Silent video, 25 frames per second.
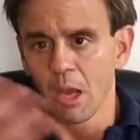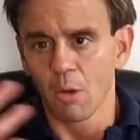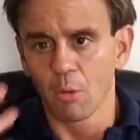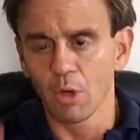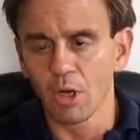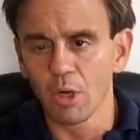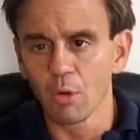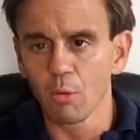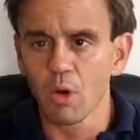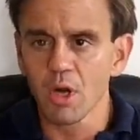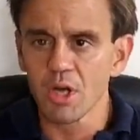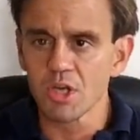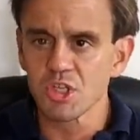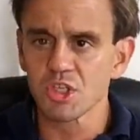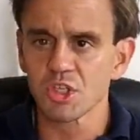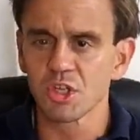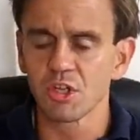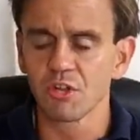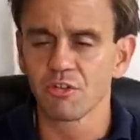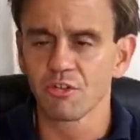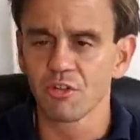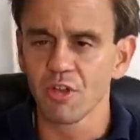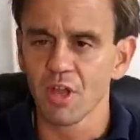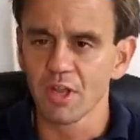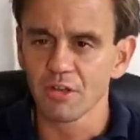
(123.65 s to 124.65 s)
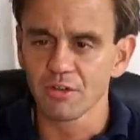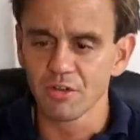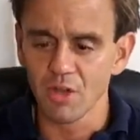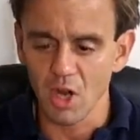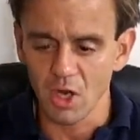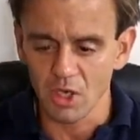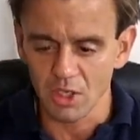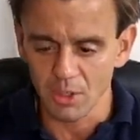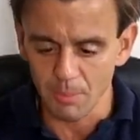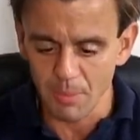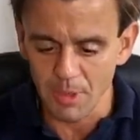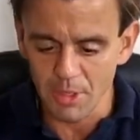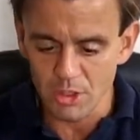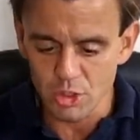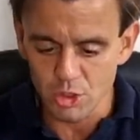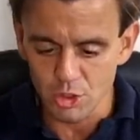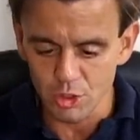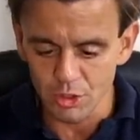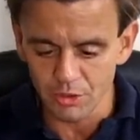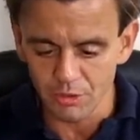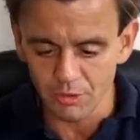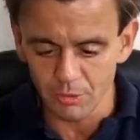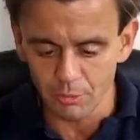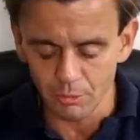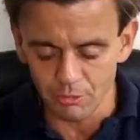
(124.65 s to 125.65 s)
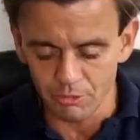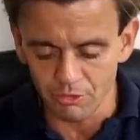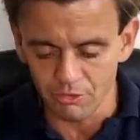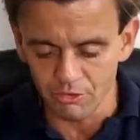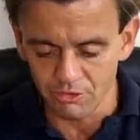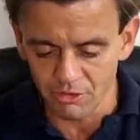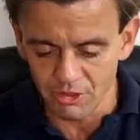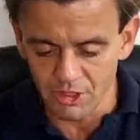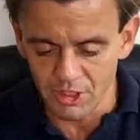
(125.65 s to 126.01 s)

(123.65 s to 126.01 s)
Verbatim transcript: When I watched his uh, documentary, there was a